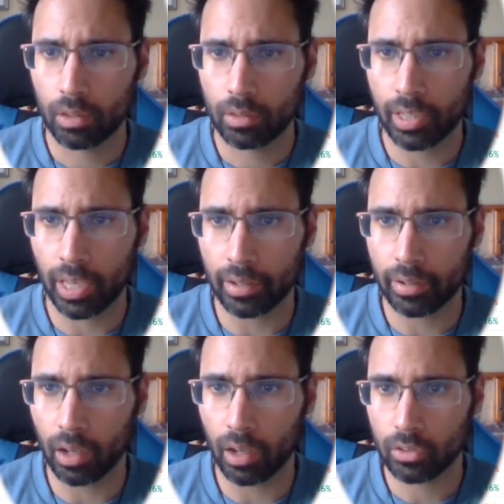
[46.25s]
take
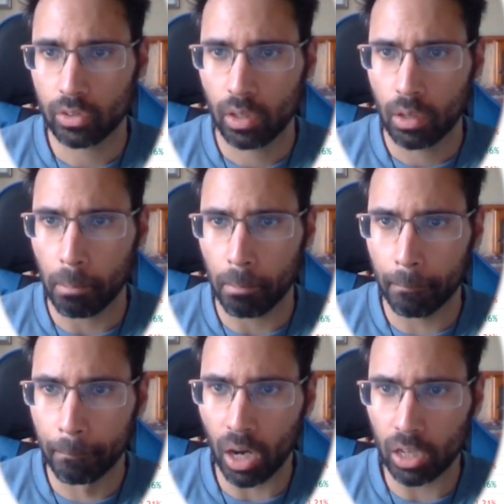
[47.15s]
us
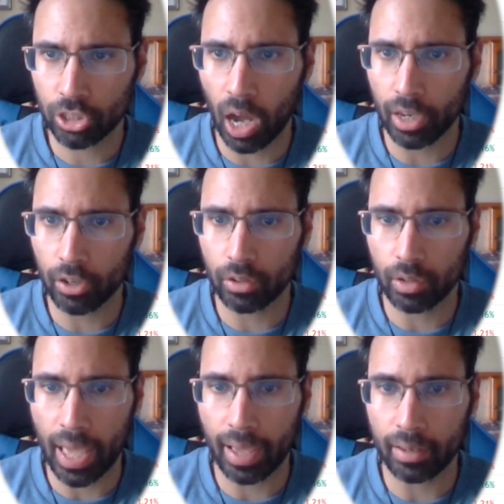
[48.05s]
much higher
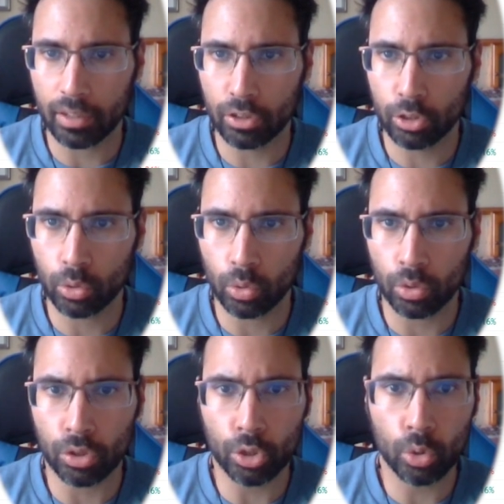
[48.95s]
and into
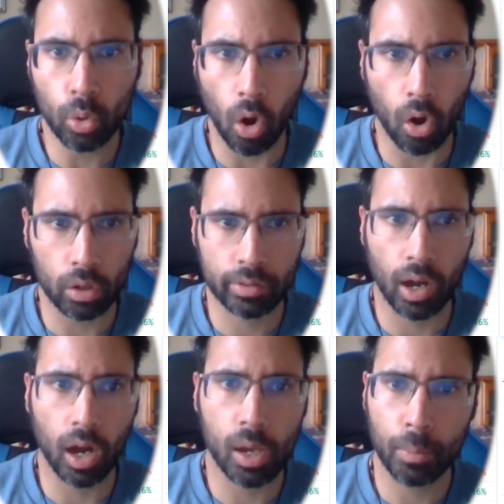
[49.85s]
new
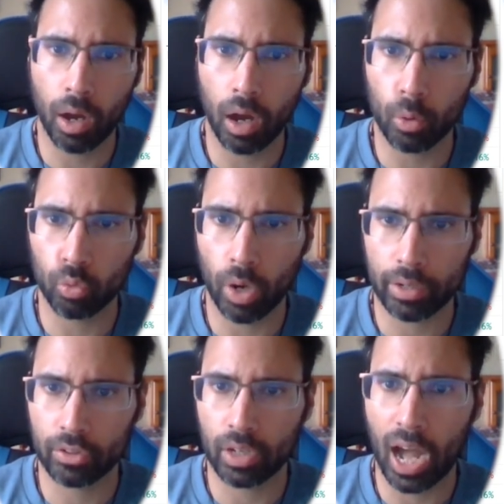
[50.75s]
all-time
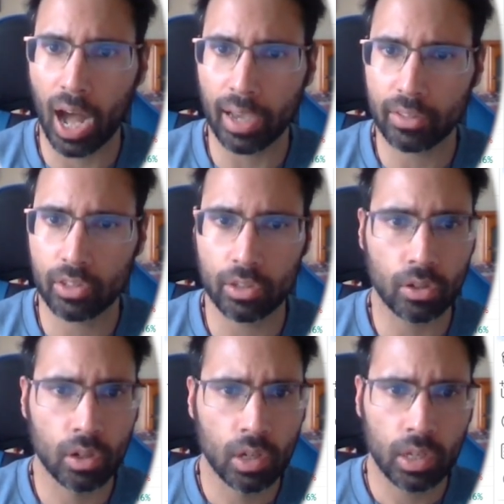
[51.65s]
record highs
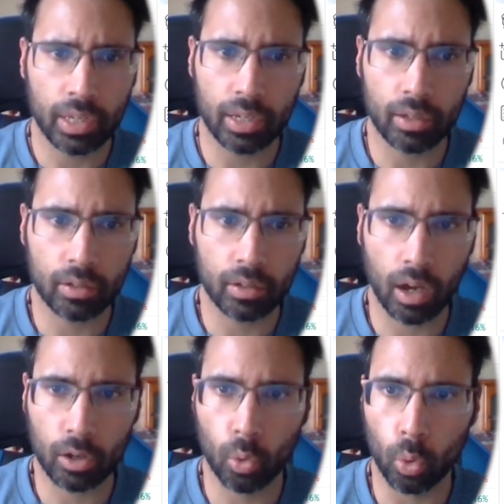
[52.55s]
here in
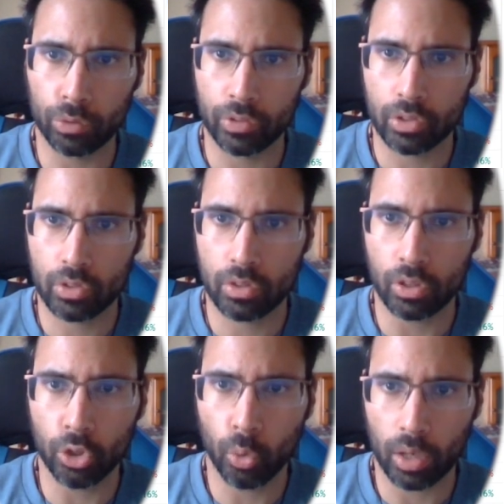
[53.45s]
gold versus the
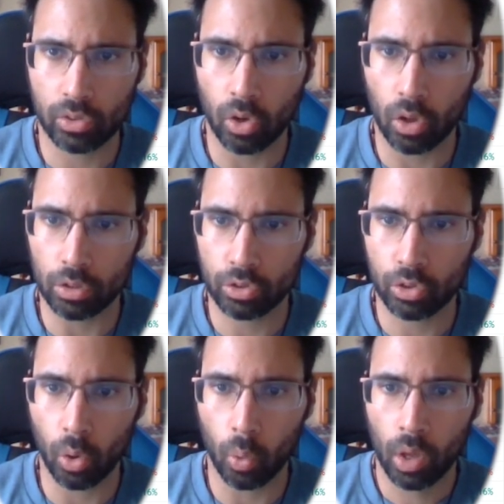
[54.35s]
US dollar.
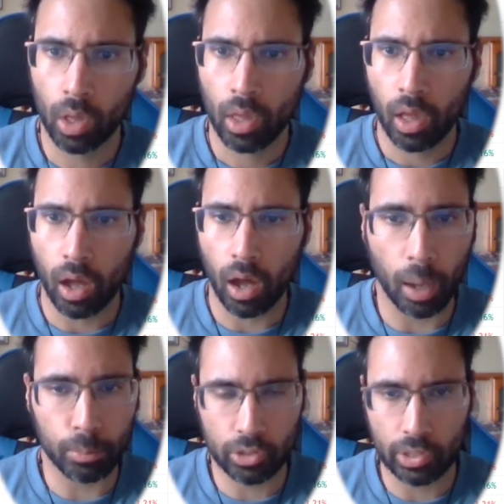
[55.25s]
So
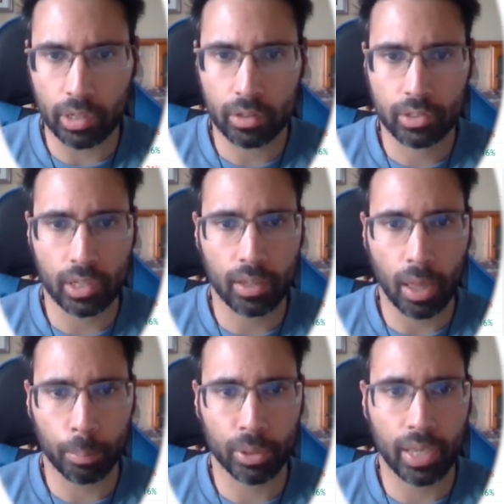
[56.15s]
I'm just here to say
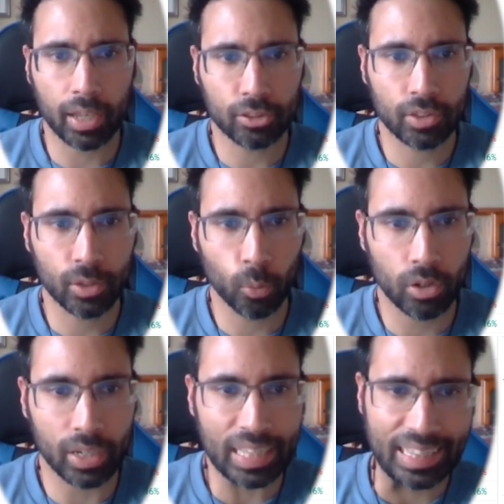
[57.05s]
that potentially
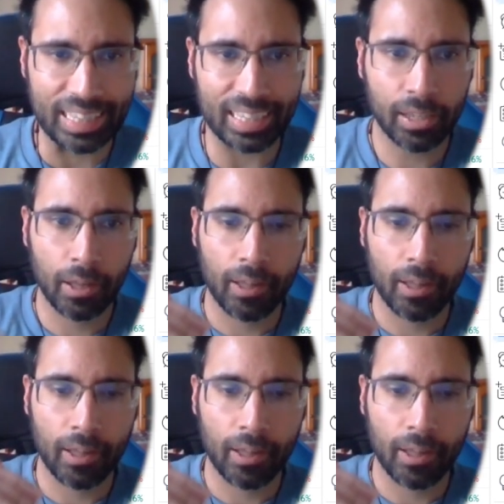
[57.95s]
we're in the